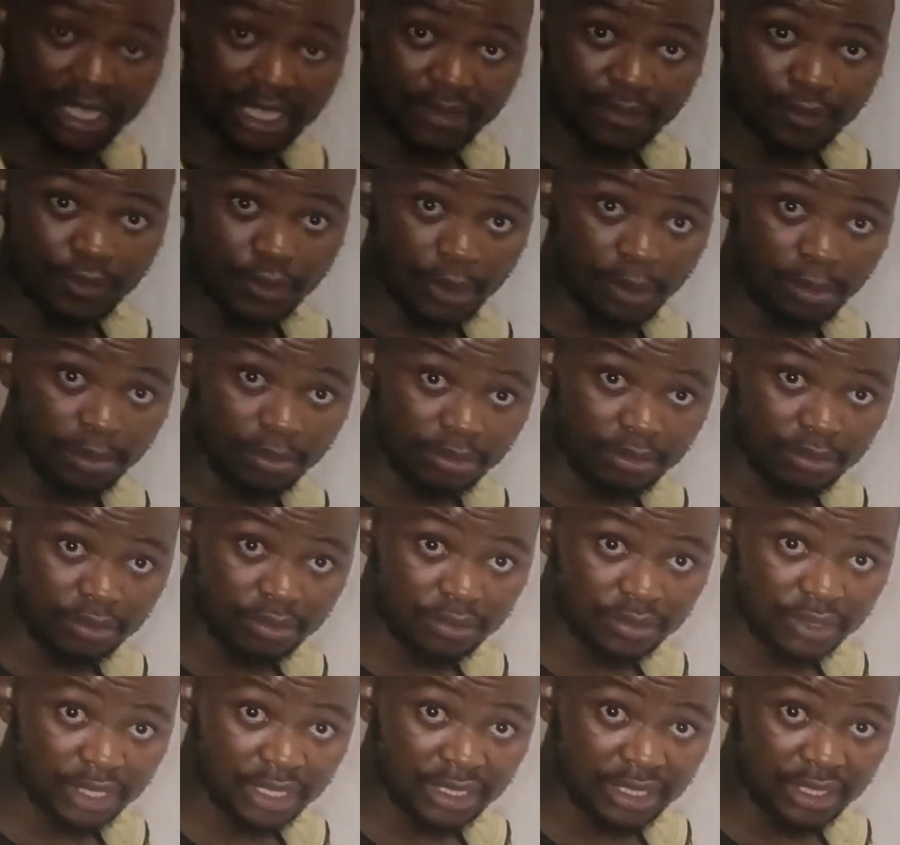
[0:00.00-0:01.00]
that from
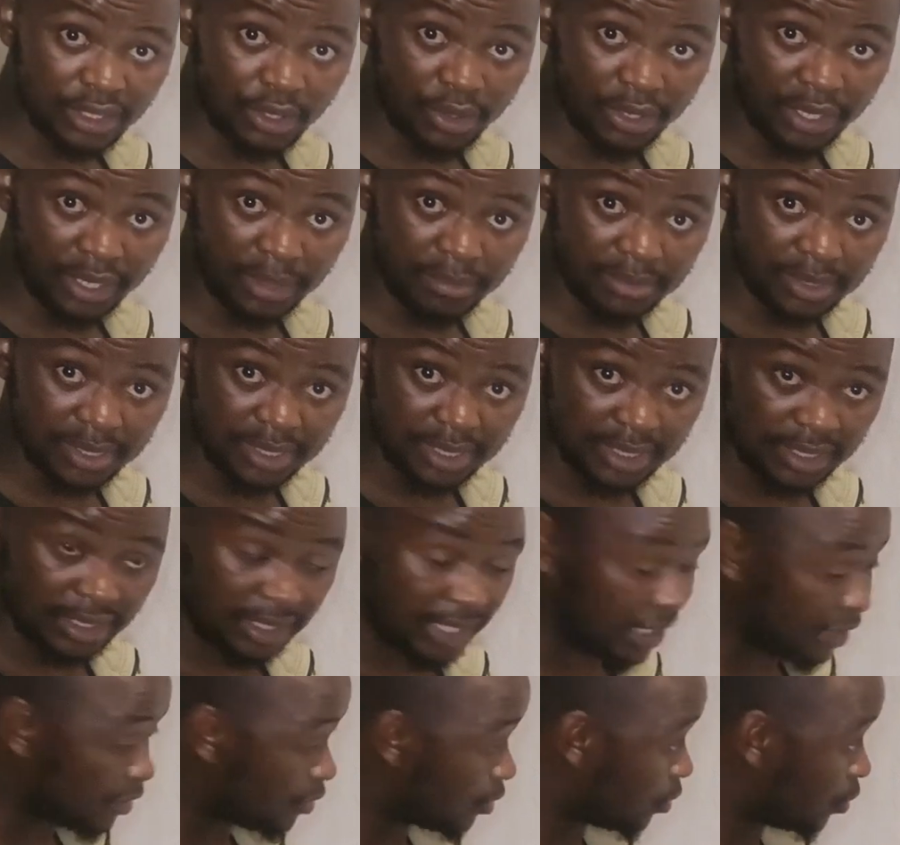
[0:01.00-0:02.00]
the theorems
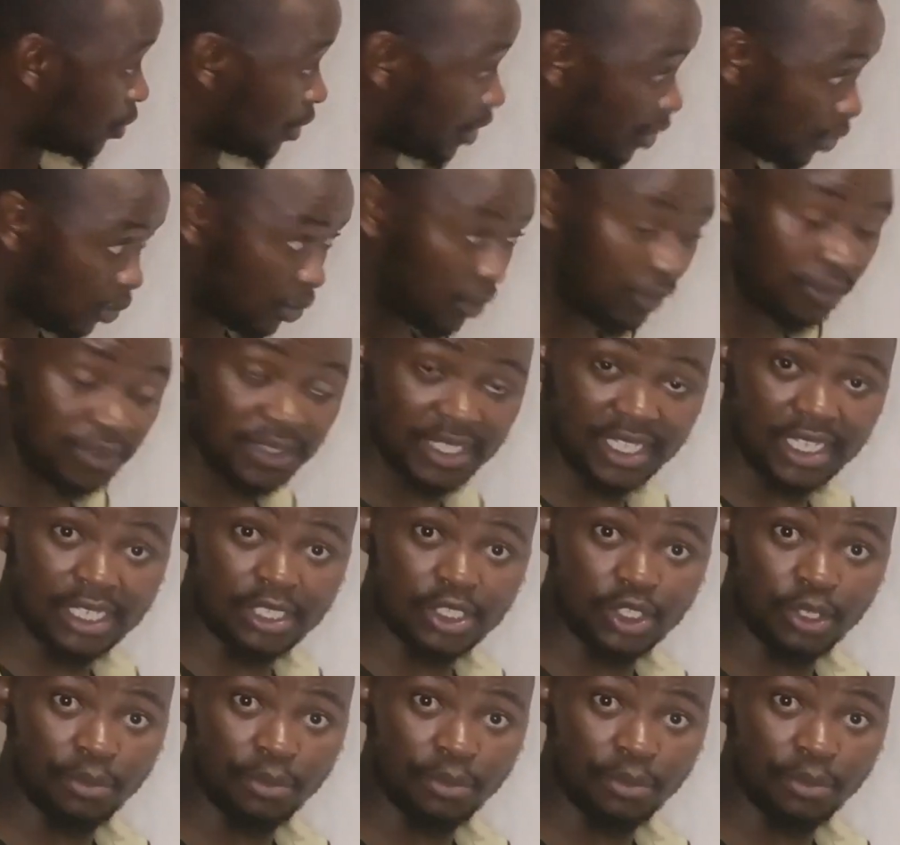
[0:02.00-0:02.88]
that we know of circuit